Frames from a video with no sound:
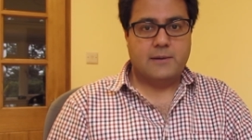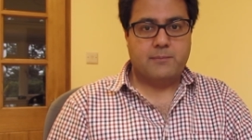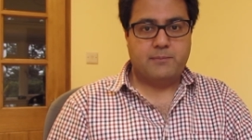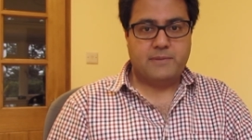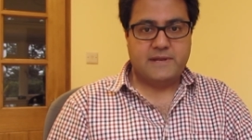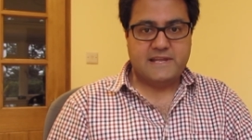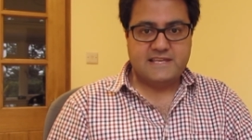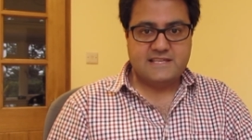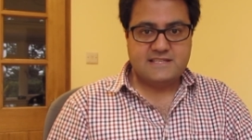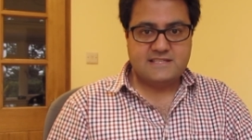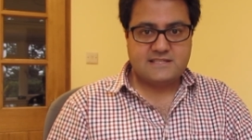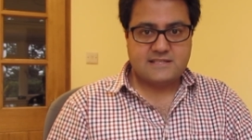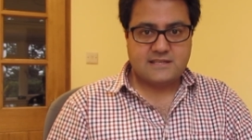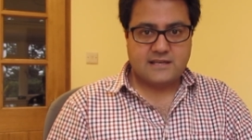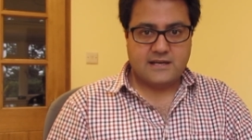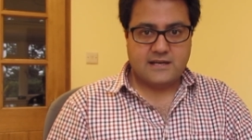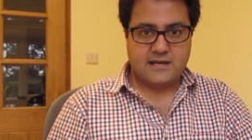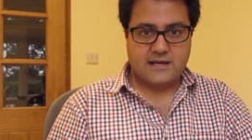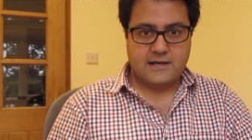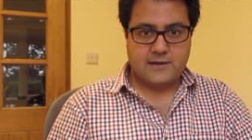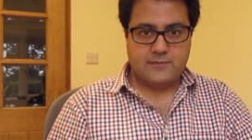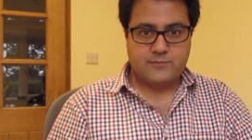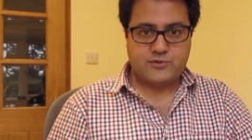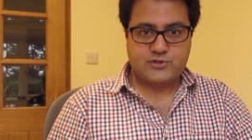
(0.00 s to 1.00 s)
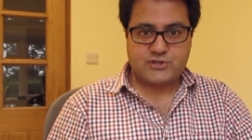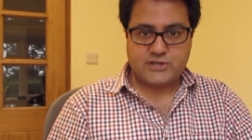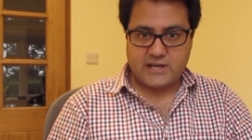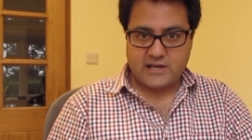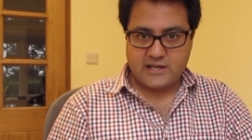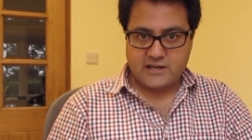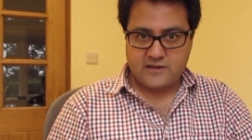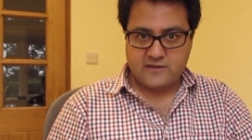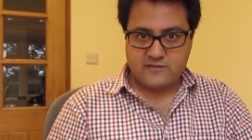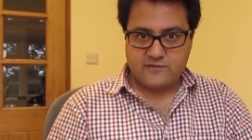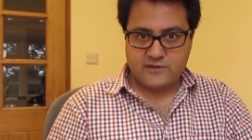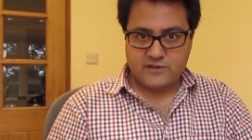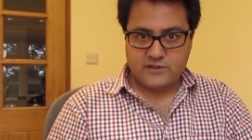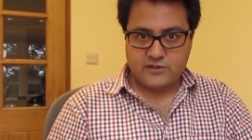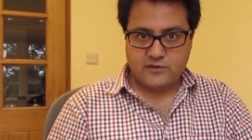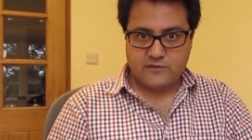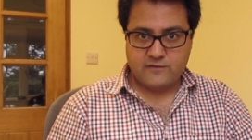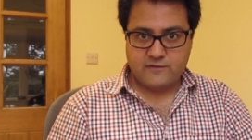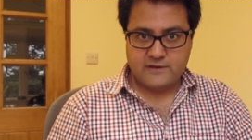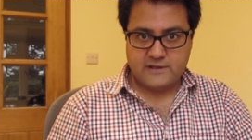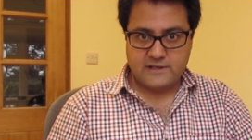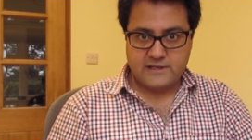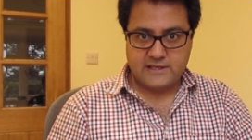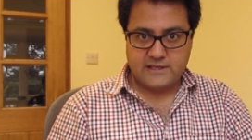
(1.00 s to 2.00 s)
Please share it with your
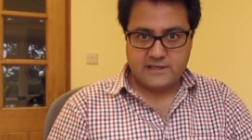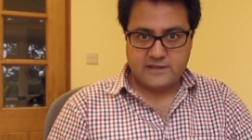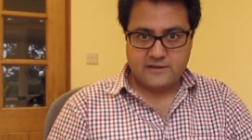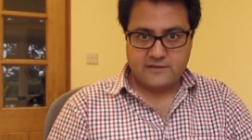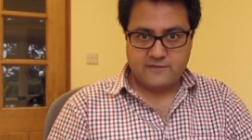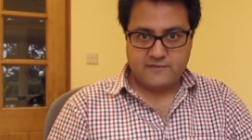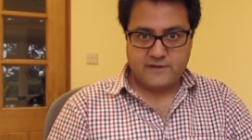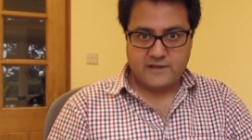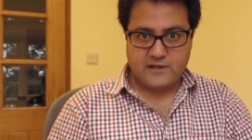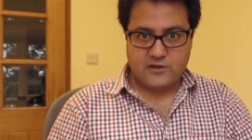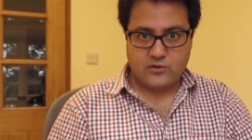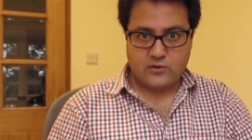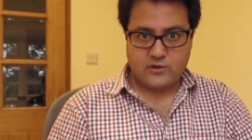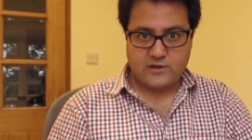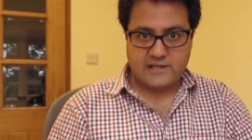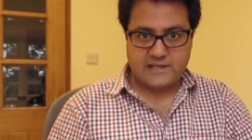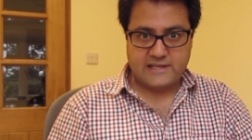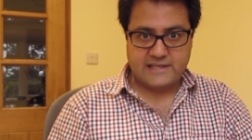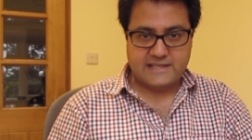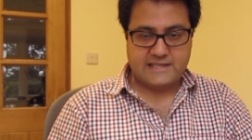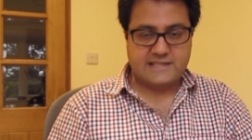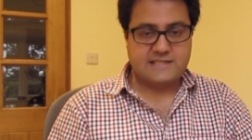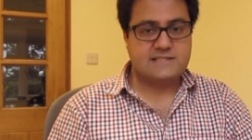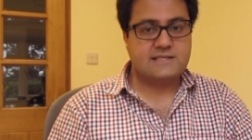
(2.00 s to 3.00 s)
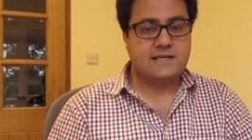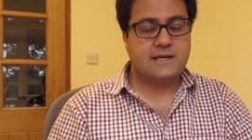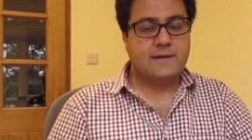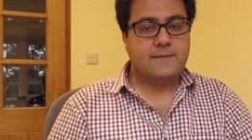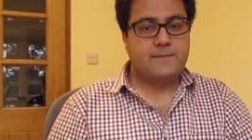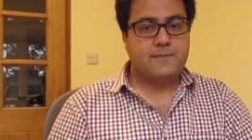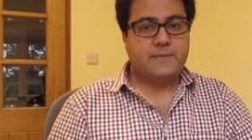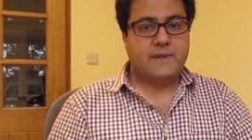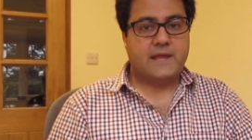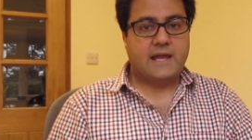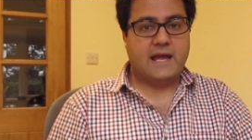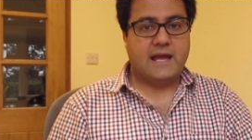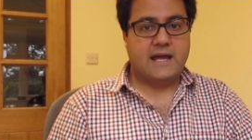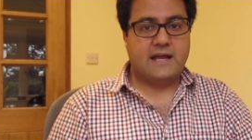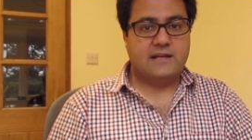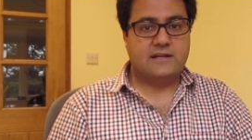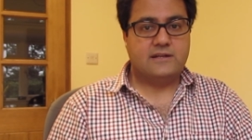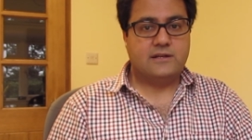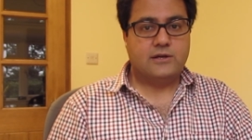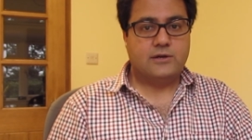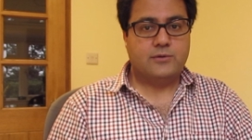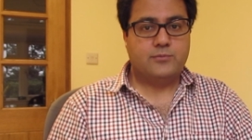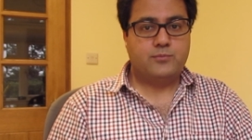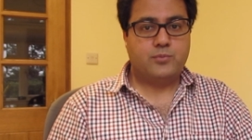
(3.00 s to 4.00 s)
fellow colleagues,
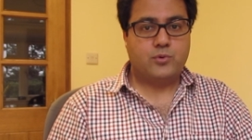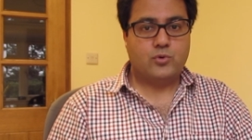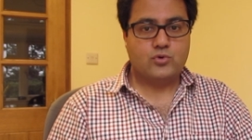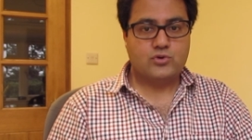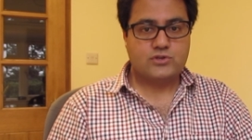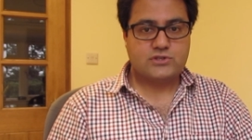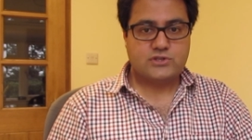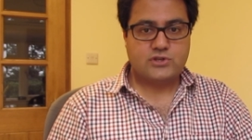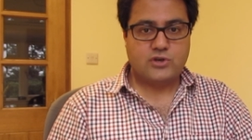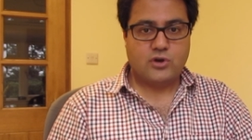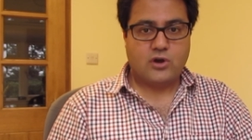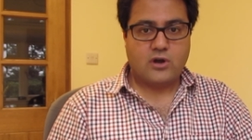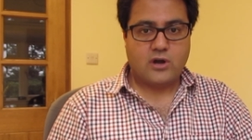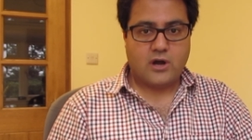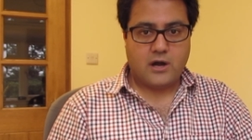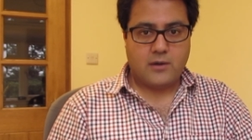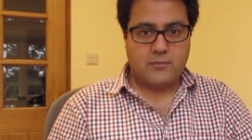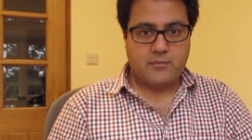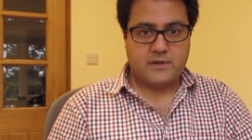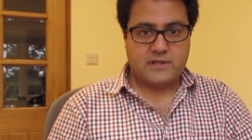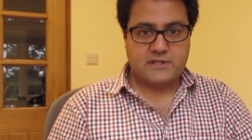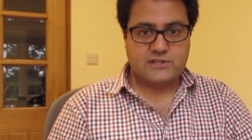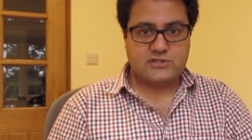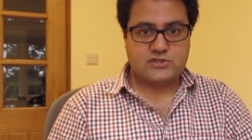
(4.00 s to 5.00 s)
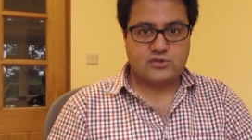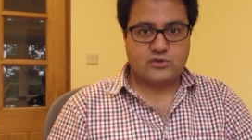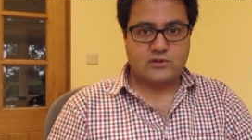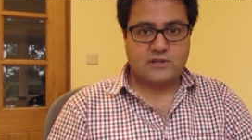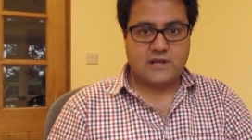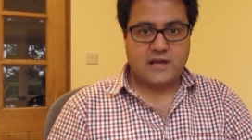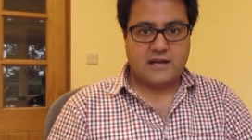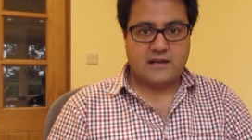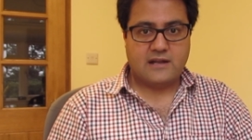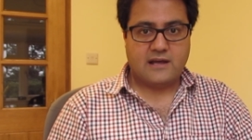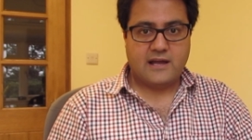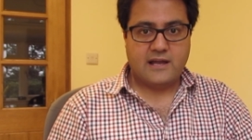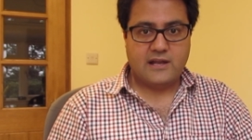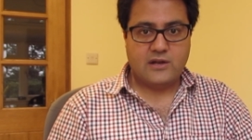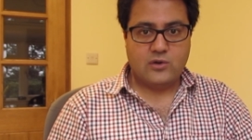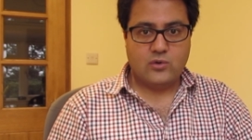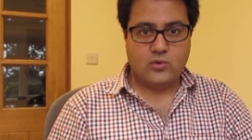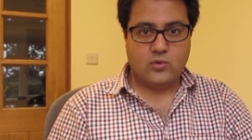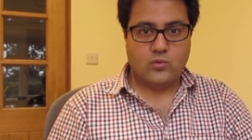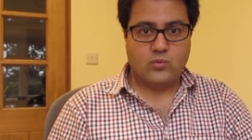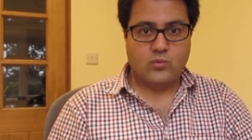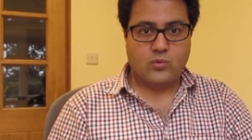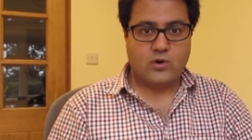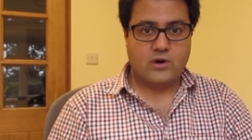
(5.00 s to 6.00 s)
and post your comments so that I
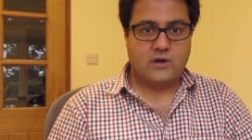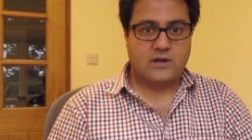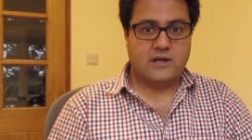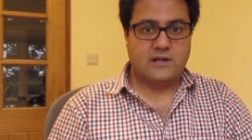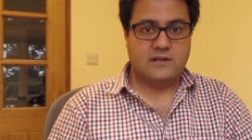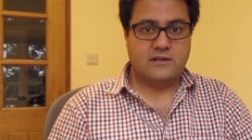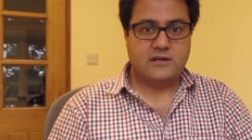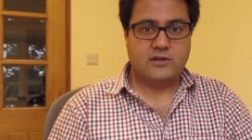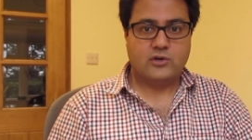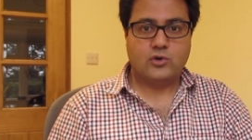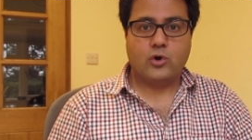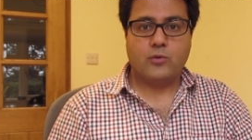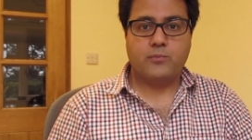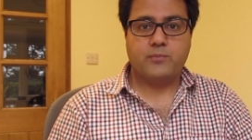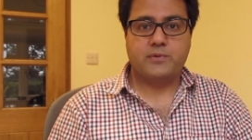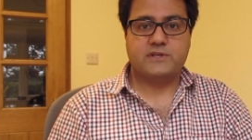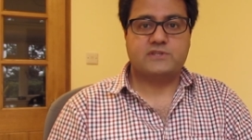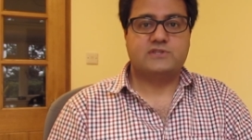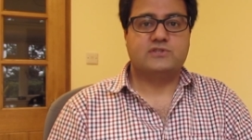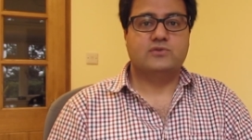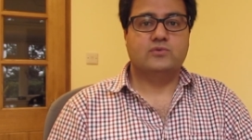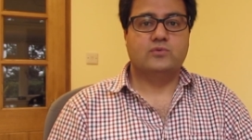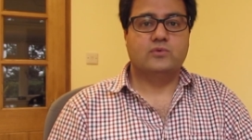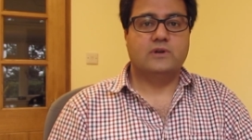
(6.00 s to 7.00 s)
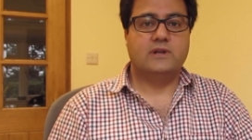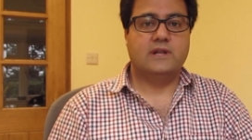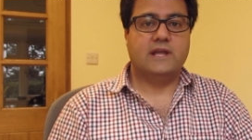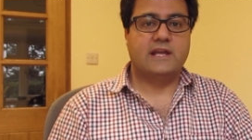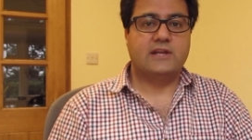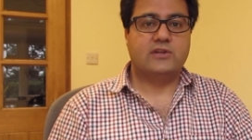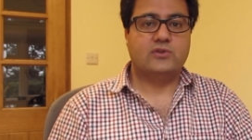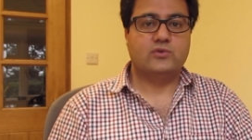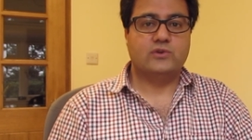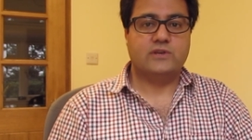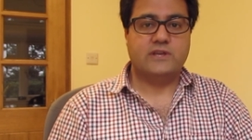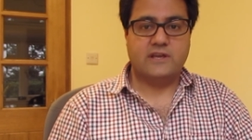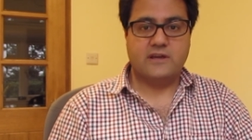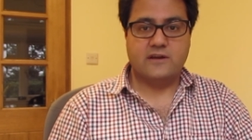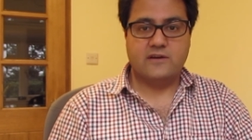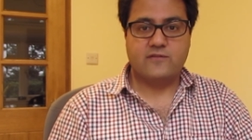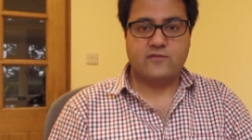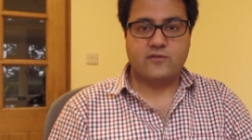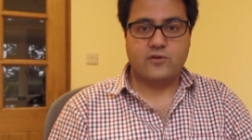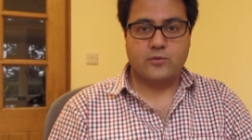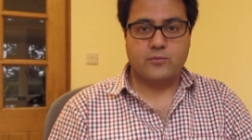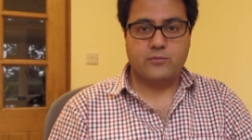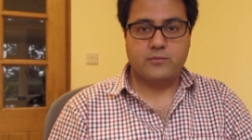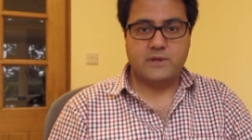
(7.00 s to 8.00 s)
know what other topics you would like to hear
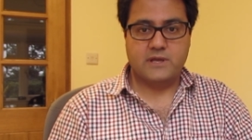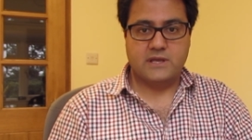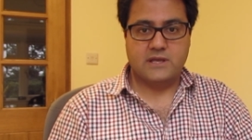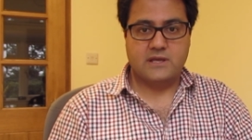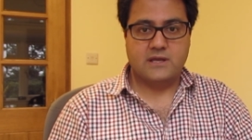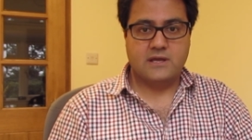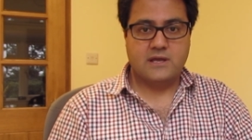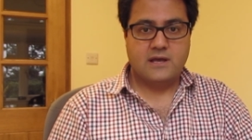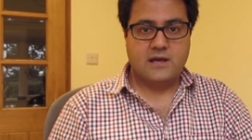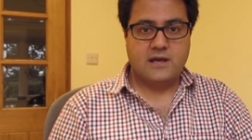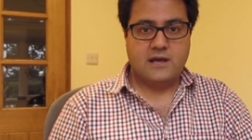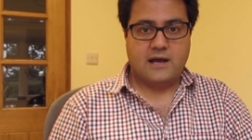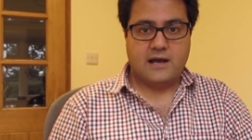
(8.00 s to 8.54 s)
from me.